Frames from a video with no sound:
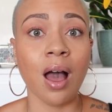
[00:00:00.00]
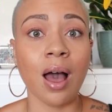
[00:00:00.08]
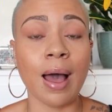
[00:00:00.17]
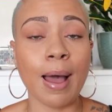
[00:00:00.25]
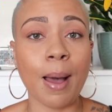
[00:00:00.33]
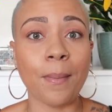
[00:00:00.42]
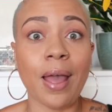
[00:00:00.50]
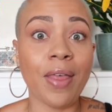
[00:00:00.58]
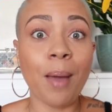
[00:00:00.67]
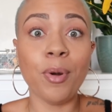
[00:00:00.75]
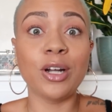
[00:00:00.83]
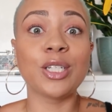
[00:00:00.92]
And
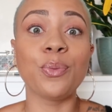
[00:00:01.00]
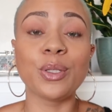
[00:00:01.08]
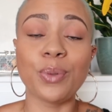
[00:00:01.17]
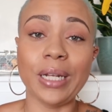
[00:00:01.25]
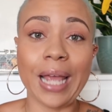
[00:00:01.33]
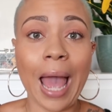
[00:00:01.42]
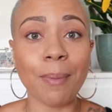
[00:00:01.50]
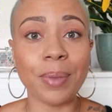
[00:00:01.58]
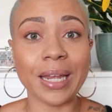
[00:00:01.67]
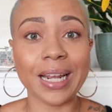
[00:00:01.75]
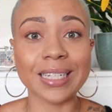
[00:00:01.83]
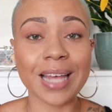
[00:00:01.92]
that person was really
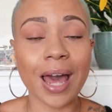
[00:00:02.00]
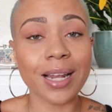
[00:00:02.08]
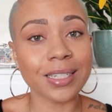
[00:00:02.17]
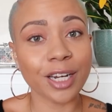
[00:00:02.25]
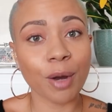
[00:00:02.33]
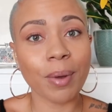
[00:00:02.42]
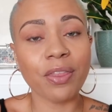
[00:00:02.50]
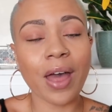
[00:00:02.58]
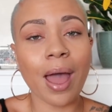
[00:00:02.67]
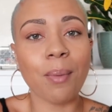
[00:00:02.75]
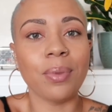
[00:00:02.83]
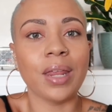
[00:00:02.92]
happy and excited to hear about
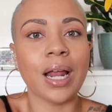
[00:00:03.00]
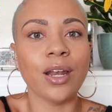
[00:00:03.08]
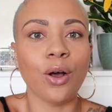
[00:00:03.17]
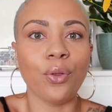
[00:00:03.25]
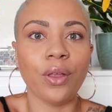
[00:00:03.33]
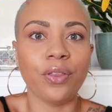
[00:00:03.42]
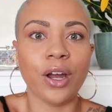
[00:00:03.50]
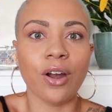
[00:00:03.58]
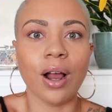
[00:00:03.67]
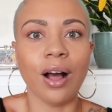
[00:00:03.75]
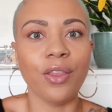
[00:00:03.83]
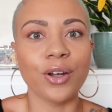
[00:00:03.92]
that. But then I know that there
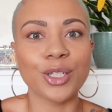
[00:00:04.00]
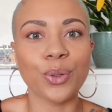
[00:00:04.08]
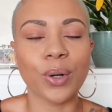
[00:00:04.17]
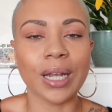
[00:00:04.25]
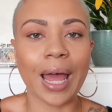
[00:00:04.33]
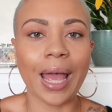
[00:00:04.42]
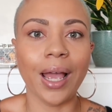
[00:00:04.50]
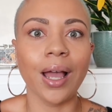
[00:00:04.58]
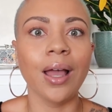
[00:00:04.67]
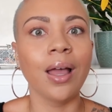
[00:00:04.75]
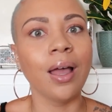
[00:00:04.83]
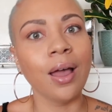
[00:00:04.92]
are others who are like,
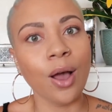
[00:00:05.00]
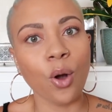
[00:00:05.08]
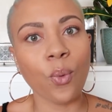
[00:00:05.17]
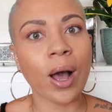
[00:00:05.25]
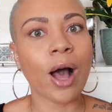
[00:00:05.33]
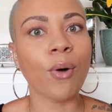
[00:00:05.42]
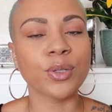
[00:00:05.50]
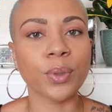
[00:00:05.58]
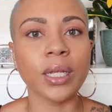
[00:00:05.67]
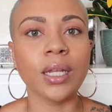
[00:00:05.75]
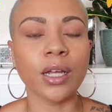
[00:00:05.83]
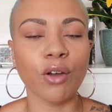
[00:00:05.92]
wow, I was
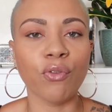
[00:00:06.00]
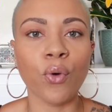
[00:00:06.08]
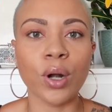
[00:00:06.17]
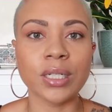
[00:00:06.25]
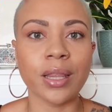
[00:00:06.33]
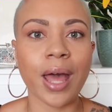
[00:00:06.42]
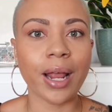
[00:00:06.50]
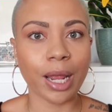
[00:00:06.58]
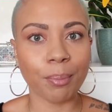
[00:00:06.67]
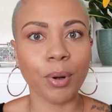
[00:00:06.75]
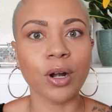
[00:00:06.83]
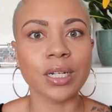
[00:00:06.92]
really looking forward to that
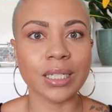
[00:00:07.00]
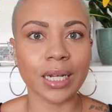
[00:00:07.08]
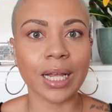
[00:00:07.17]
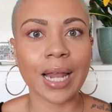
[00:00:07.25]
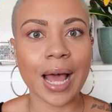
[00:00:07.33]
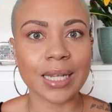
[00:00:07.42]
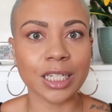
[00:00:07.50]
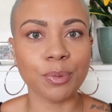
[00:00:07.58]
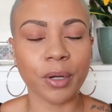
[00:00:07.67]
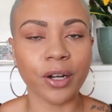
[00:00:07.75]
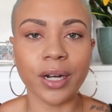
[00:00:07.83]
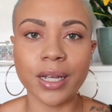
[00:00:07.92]
in-person class
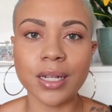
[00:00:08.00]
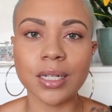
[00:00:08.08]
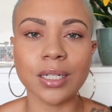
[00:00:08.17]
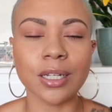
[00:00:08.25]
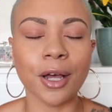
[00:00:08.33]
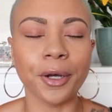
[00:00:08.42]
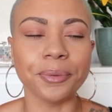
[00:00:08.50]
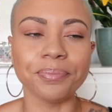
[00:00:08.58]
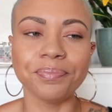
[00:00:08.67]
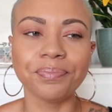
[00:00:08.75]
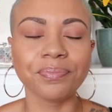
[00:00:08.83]
experience. So